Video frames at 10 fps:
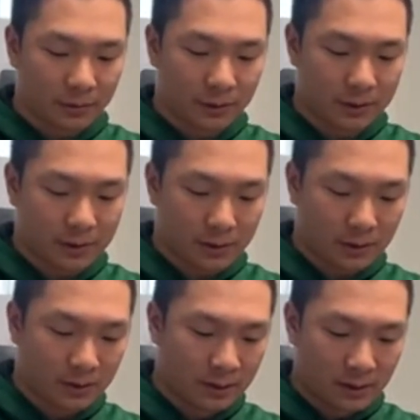which is our
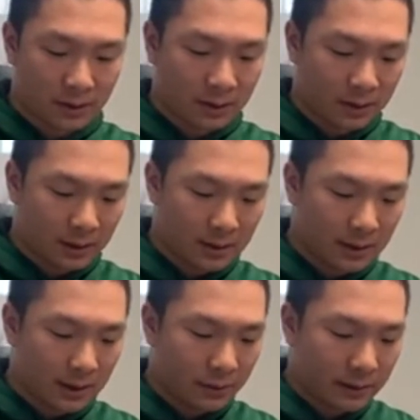
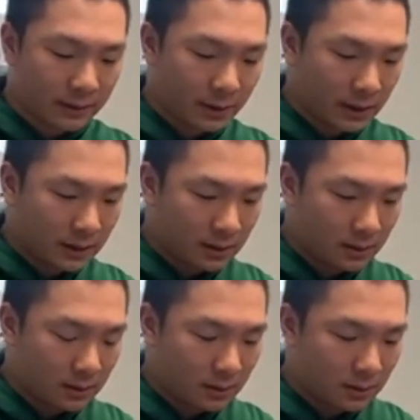secret ingredient.
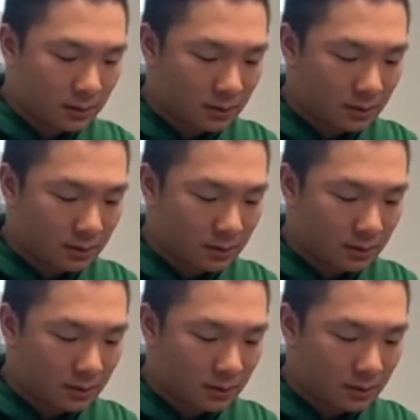So